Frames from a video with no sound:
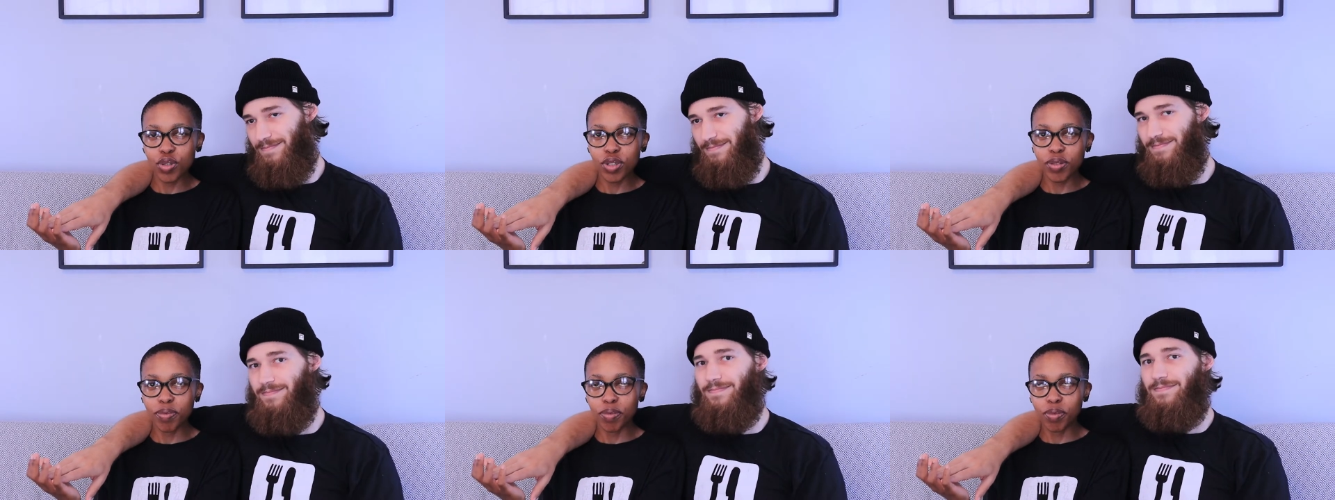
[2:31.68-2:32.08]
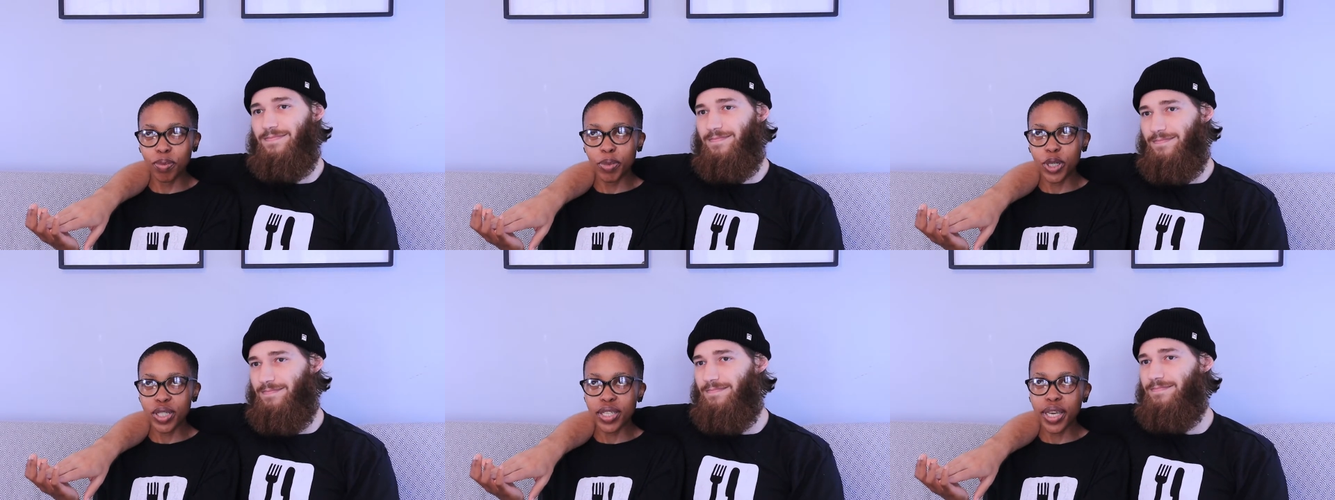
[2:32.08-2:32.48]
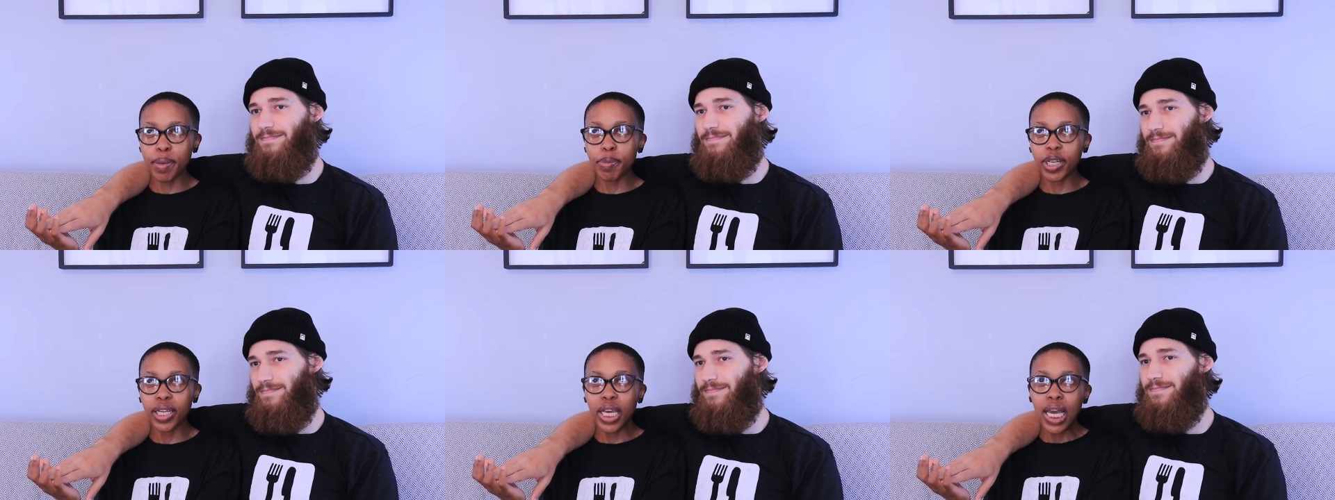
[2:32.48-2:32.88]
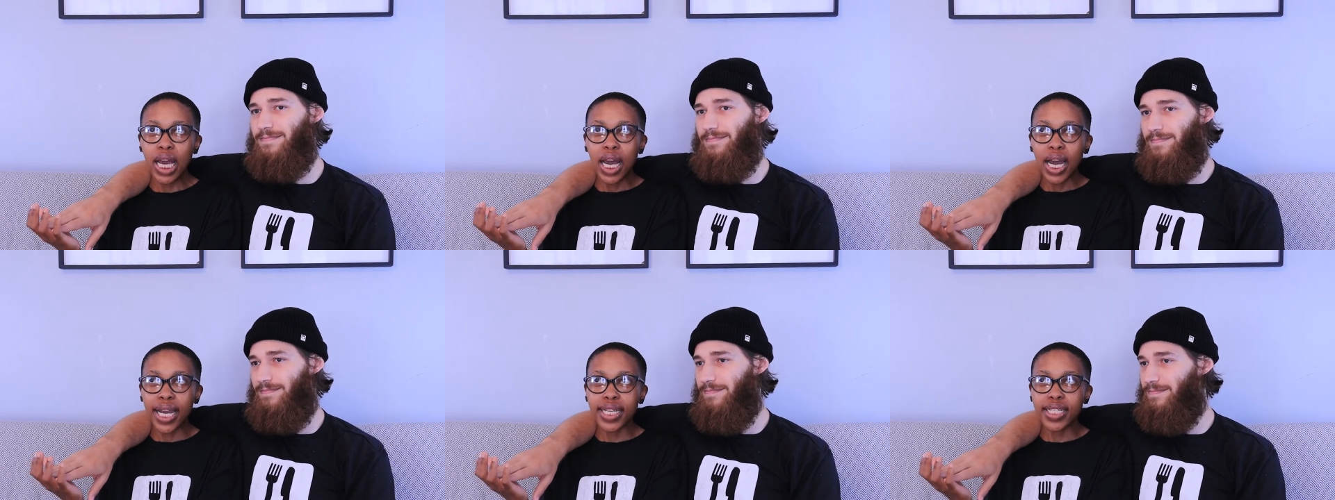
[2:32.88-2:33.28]
Speaker 1: to per se, but
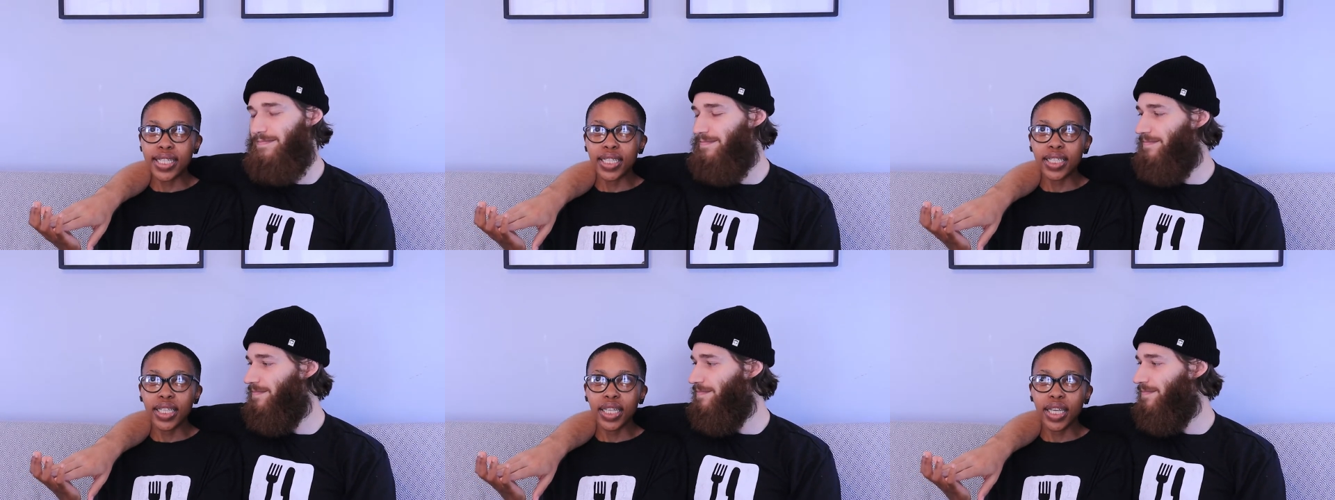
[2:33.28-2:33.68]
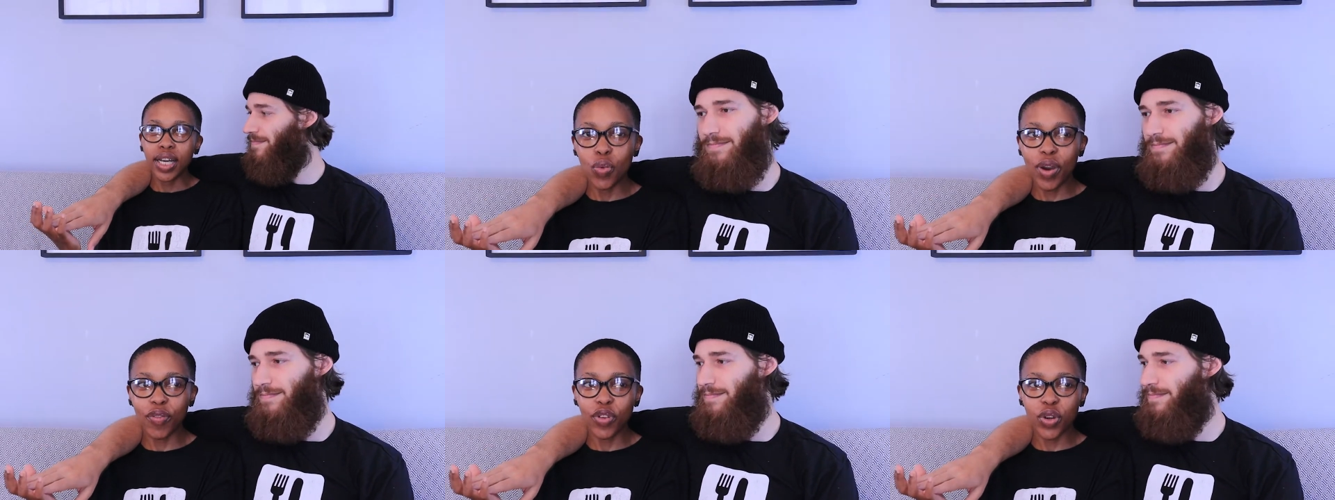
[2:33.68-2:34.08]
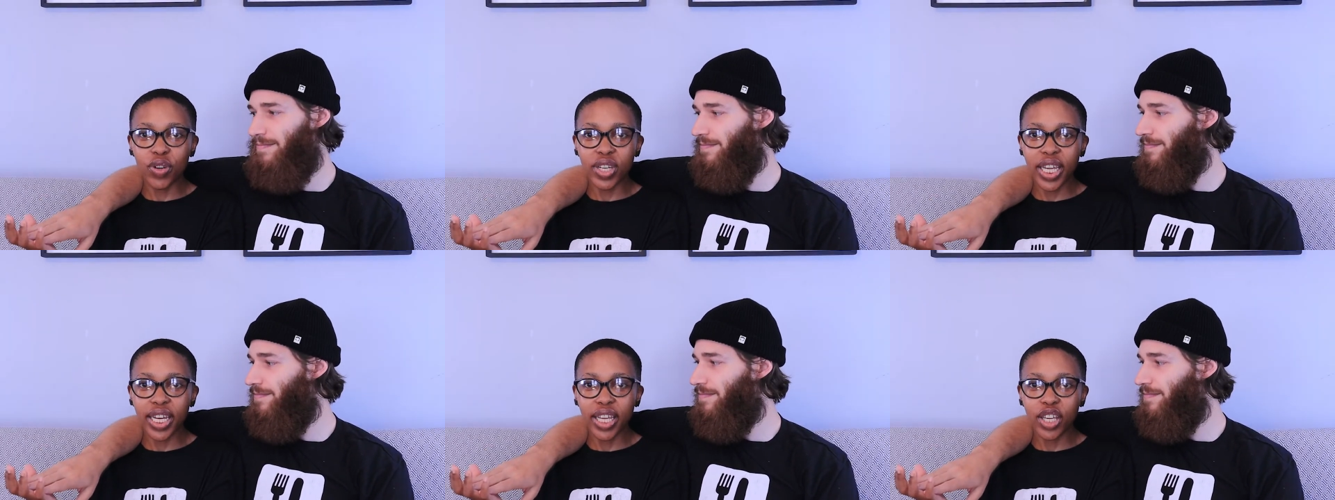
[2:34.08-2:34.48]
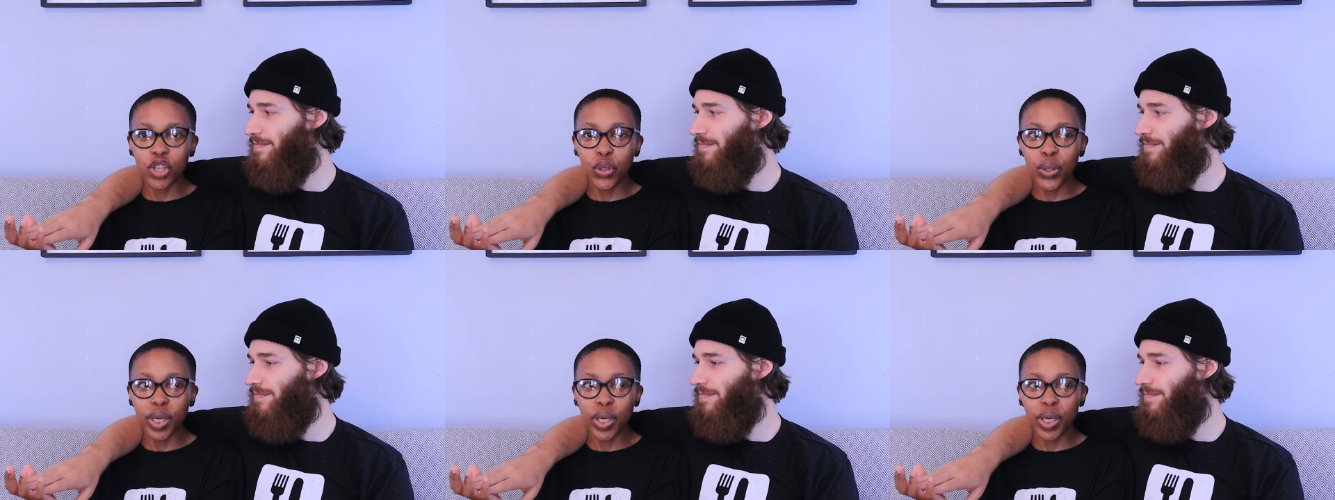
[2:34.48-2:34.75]
ideally, whoever you're dating,